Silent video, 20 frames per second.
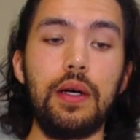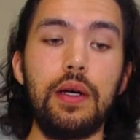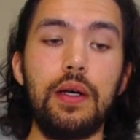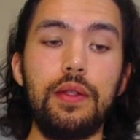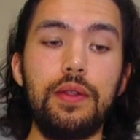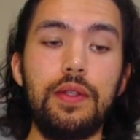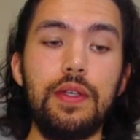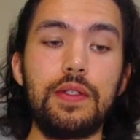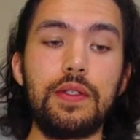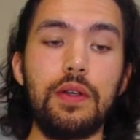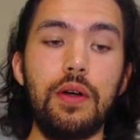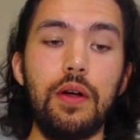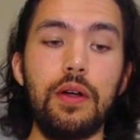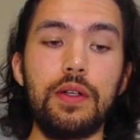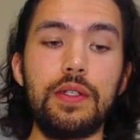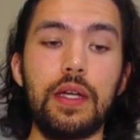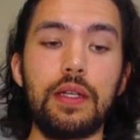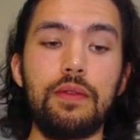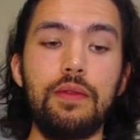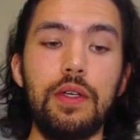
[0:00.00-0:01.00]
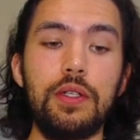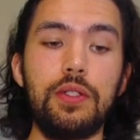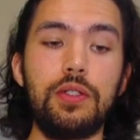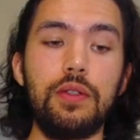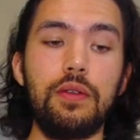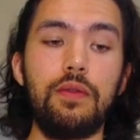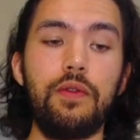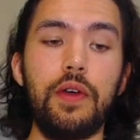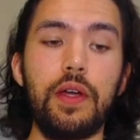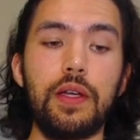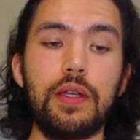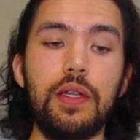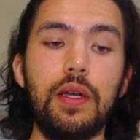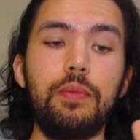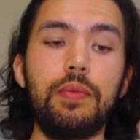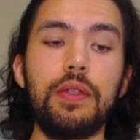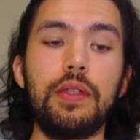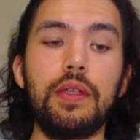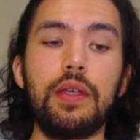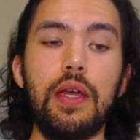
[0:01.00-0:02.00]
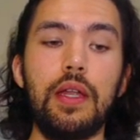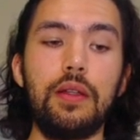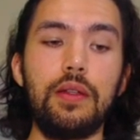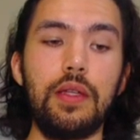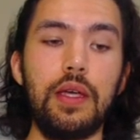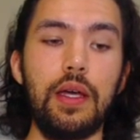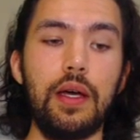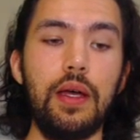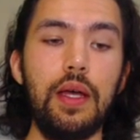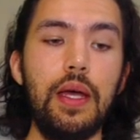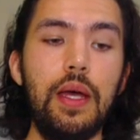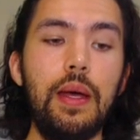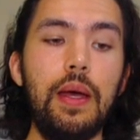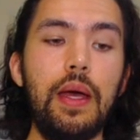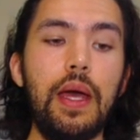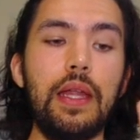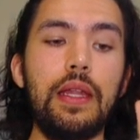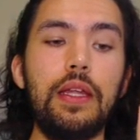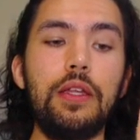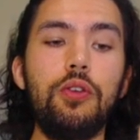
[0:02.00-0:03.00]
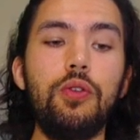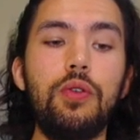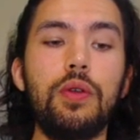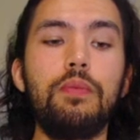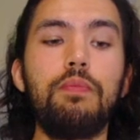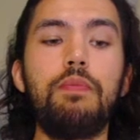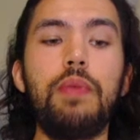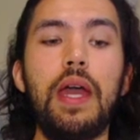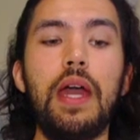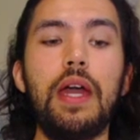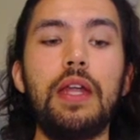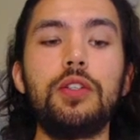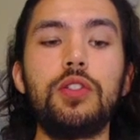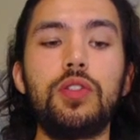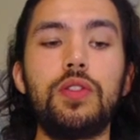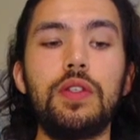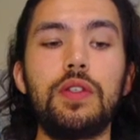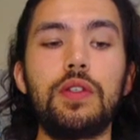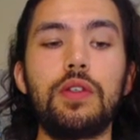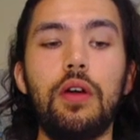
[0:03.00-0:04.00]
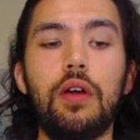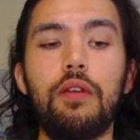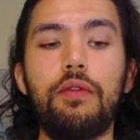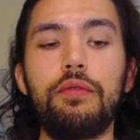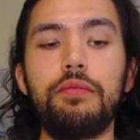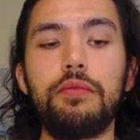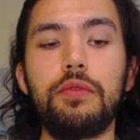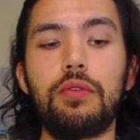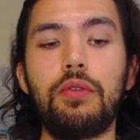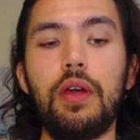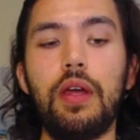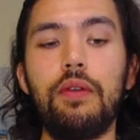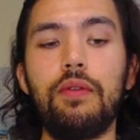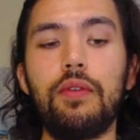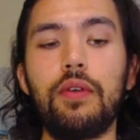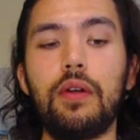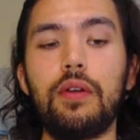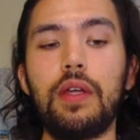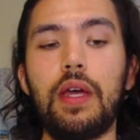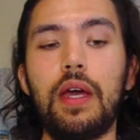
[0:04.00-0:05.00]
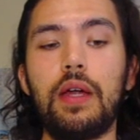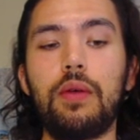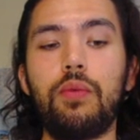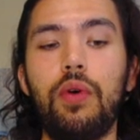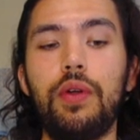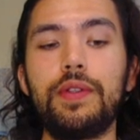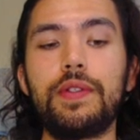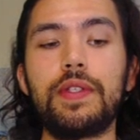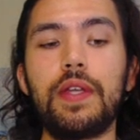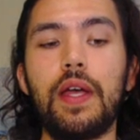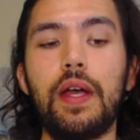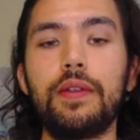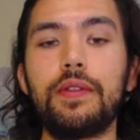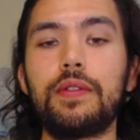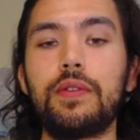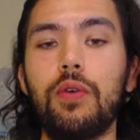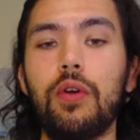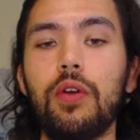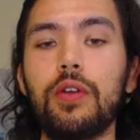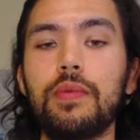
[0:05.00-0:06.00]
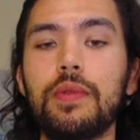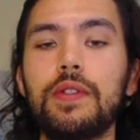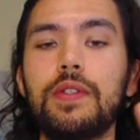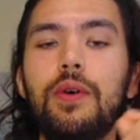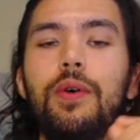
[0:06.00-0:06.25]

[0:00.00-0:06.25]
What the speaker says: this card's activation effect cannot be negated. Yeah, and then you can banish this card from your graveyard to add 1 Silent Swordsman.